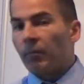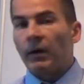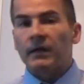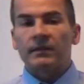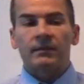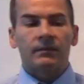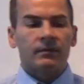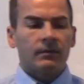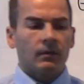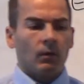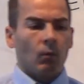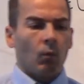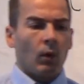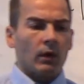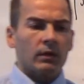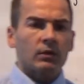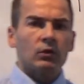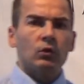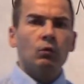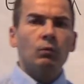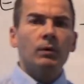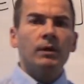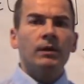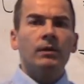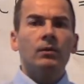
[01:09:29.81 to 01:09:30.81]
But
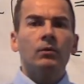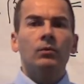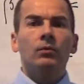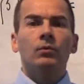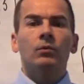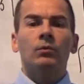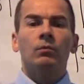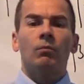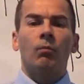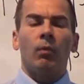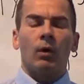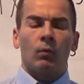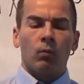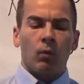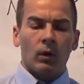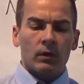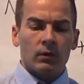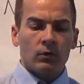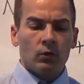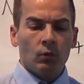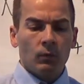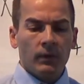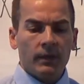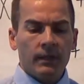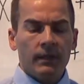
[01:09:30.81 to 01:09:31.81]
what do we know? But
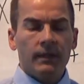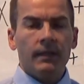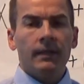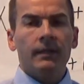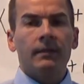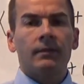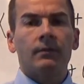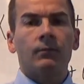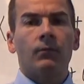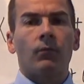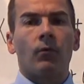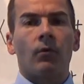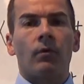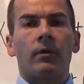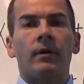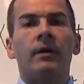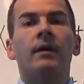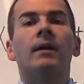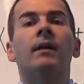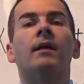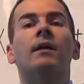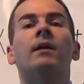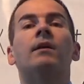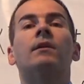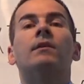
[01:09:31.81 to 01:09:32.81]
what do we need
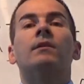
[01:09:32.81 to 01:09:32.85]
for